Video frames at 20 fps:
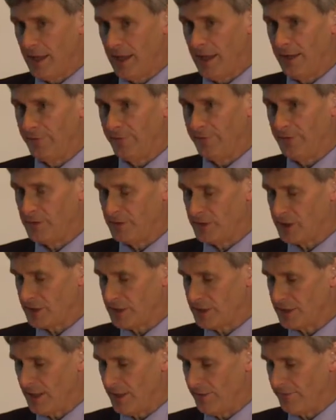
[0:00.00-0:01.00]
in future
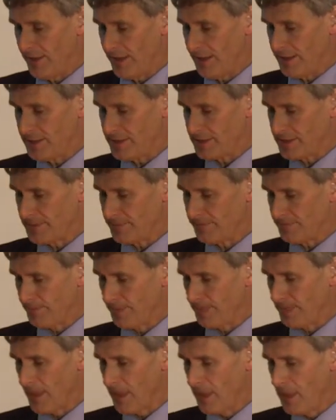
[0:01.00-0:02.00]
surveys.
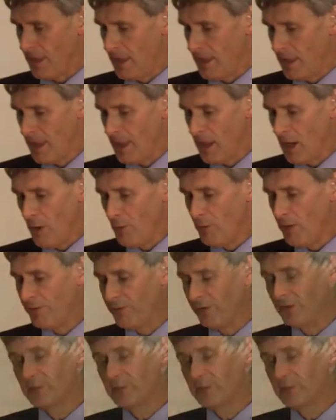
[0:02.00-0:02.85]
We've